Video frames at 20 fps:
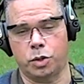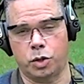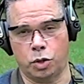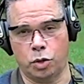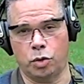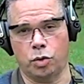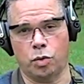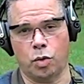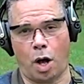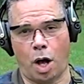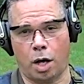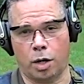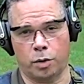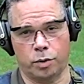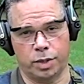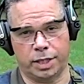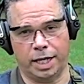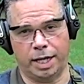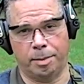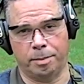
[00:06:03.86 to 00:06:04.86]
do auto
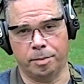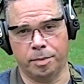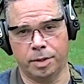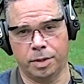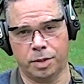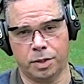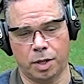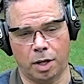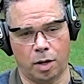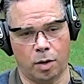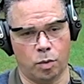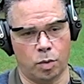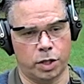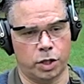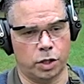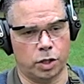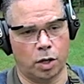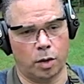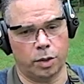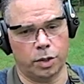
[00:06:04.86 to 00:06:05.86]
dim. So when
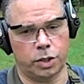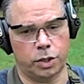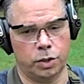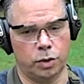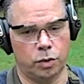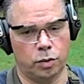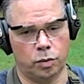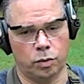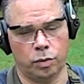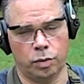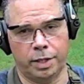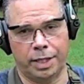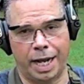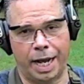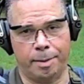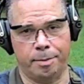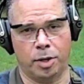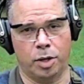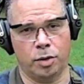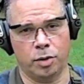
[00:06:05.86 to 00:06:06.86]
you go into
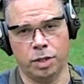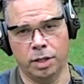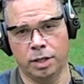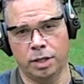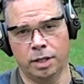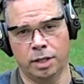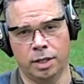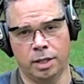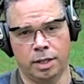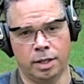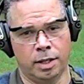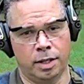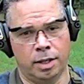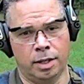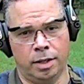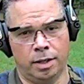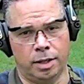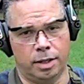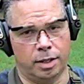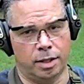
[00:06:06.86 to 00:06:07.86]
night mode,
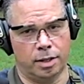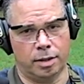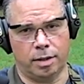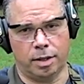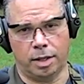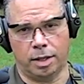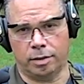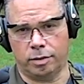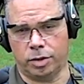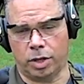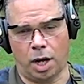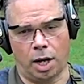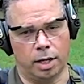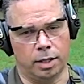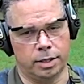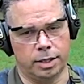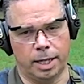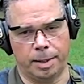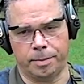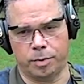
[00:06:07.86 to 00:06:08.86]
the
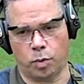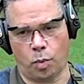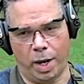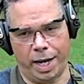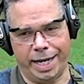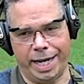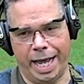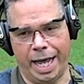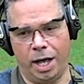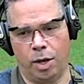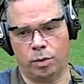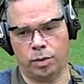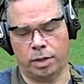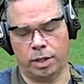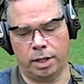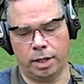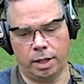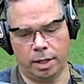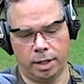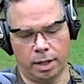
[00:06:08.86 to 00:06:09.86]
dot dims way down.
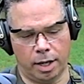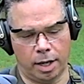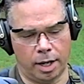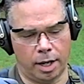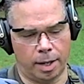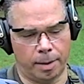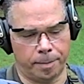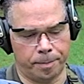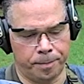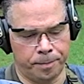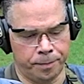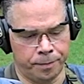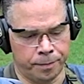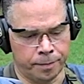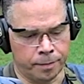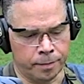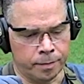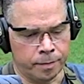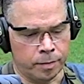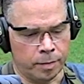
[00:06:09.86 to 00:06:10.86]

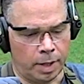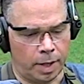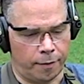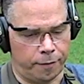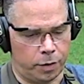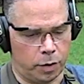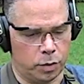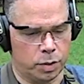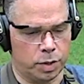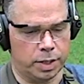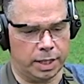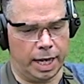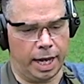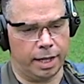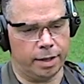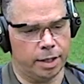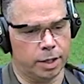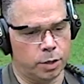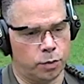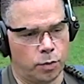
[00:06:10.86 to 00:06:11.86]
If you
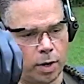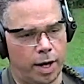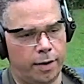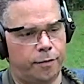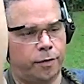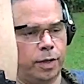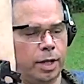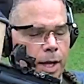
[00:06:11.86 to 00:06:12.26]
stand this rifle